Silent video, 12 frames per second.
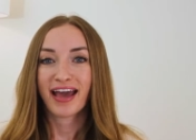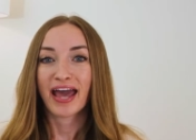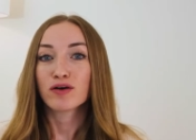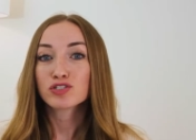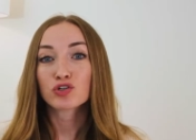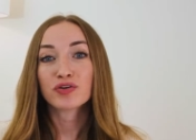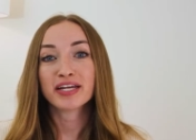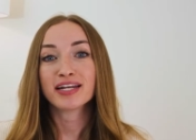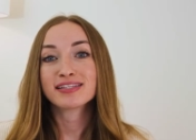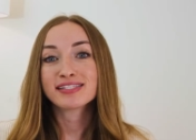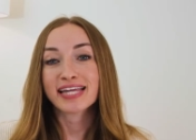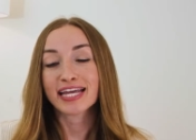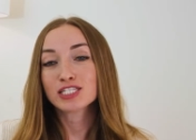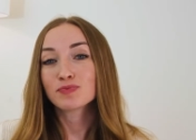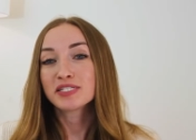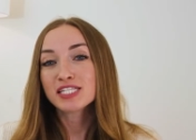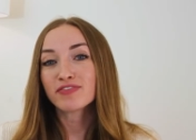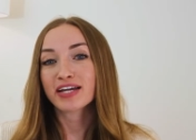I also created
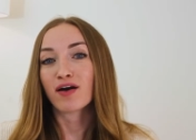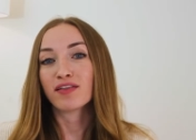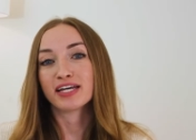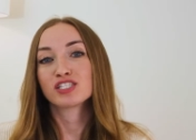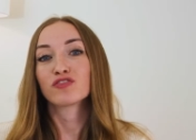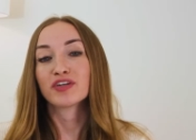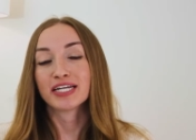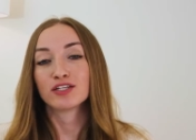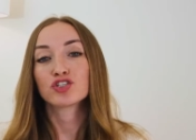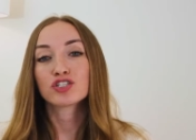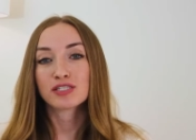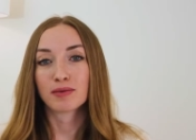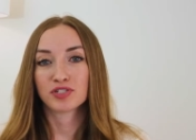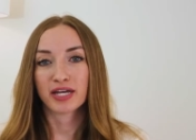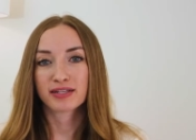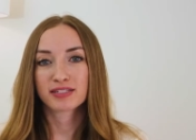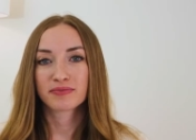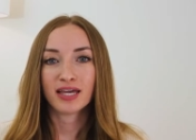state-specific outlines for each subject.